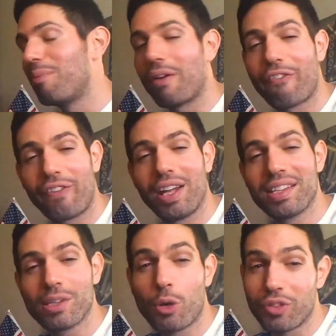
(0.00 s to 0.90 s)
my
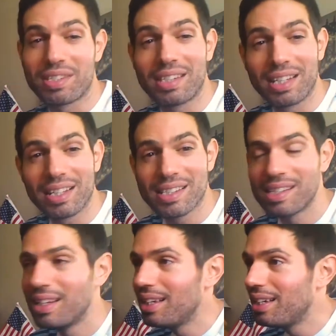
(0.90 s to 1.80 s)
friends overseas.
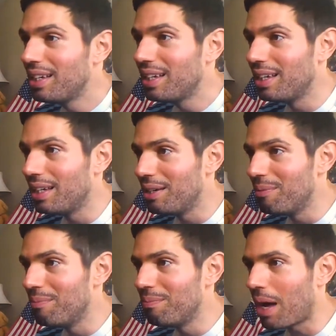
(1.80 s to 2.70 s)

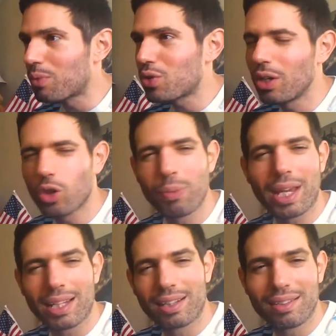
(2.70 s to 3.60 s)
Um, I'm trying not to
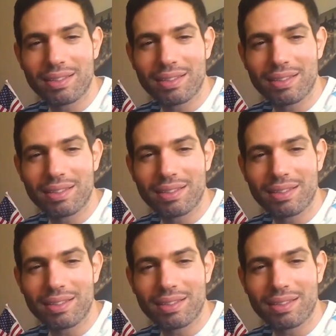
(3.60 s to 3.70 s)
make it